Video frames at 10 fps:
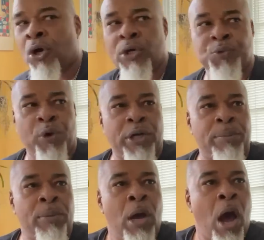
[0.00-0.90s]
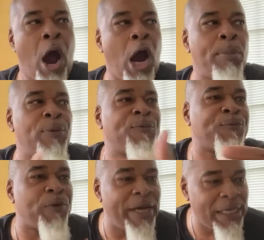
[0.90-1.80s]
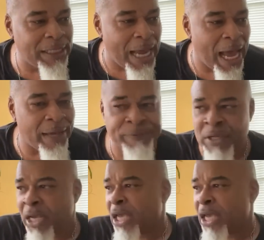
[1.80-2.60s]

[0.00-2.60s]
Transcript: it's one of them Harbor Freight knives.